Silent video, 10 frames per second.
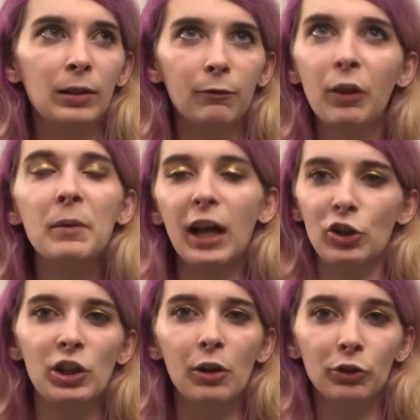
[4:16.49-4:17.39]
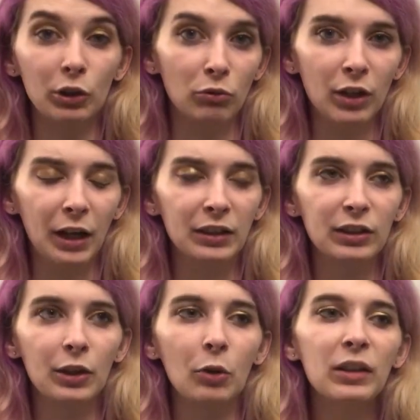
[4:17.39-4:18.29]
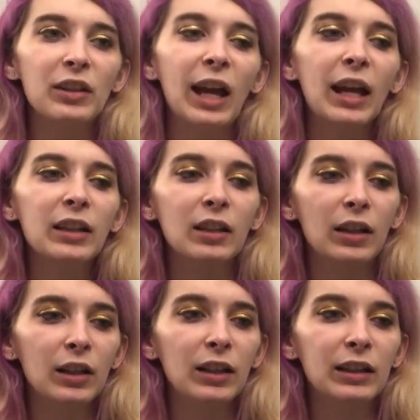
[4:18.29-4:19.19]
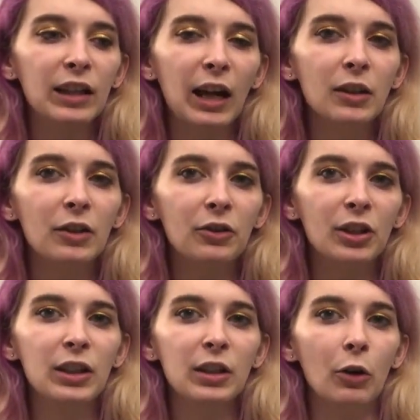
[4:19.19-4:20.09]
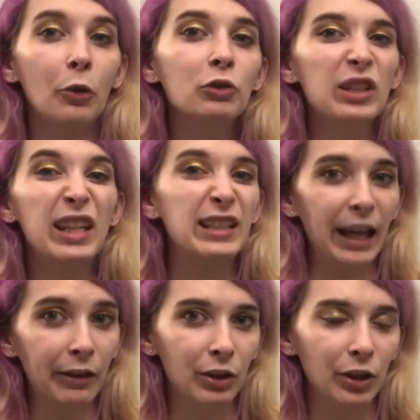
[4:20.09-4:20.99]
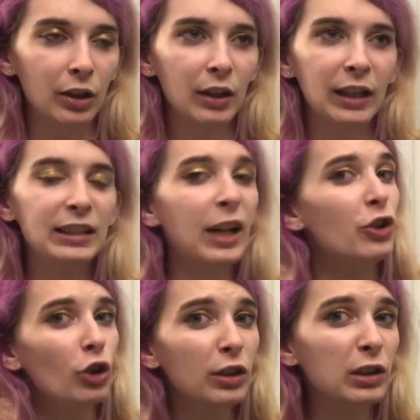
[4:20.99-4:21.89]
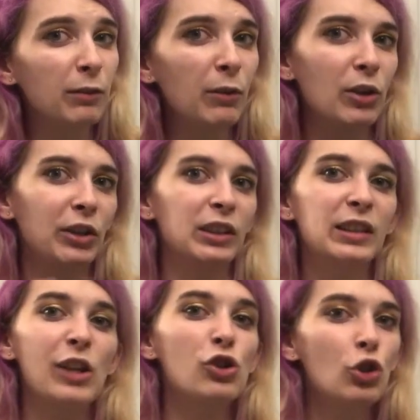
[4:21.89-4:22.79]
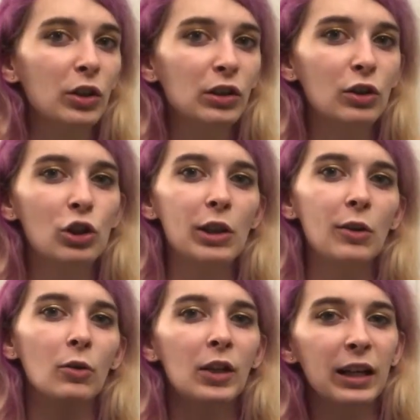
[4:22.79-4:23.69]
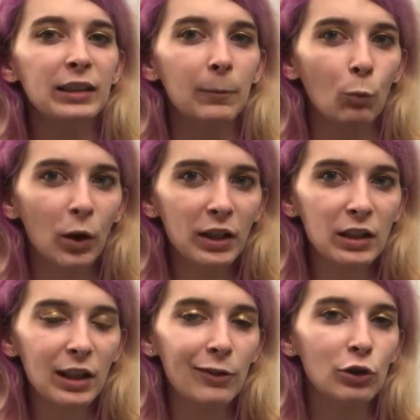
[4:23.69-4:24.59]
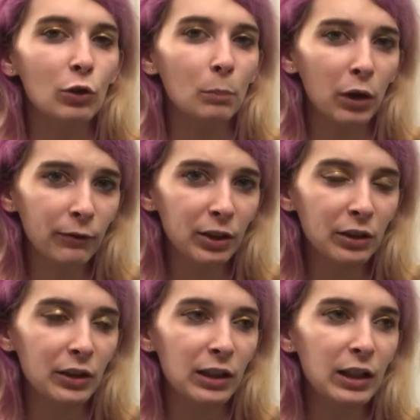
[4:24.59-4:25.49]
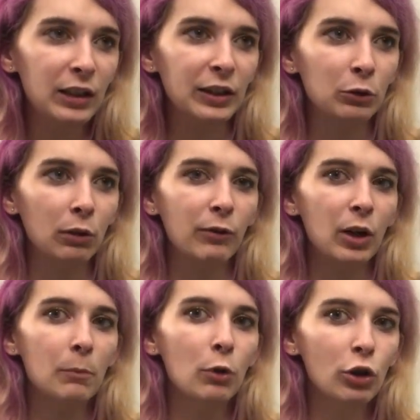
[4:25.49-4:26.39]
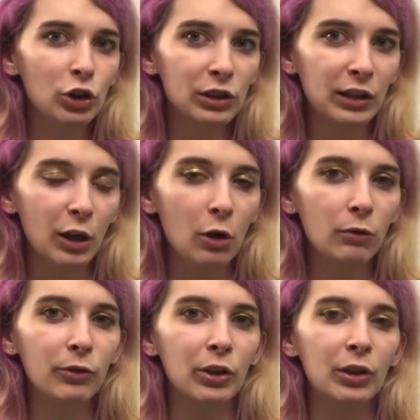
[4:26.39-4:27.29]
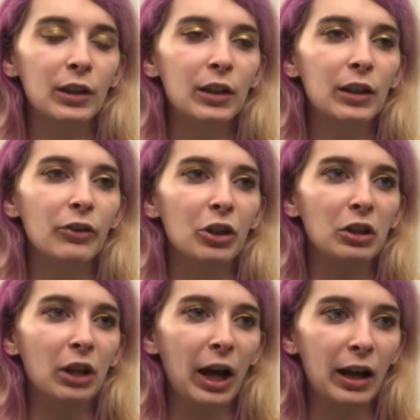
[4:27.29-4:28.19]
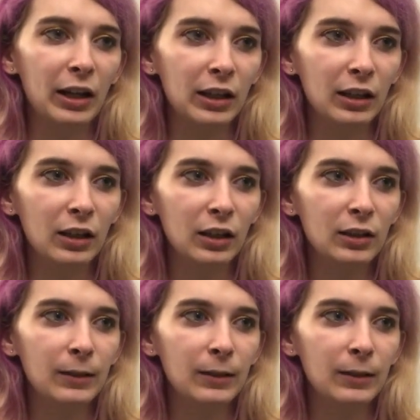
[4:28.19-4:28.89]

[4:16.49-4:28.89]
Flamin' Hot Cheetos so nice. You know, that is kind of the thing, you know, those together. It's not just the flavor dust, it's not just the Cheeto, it's them working together so perfectly that sort of pushes it over the line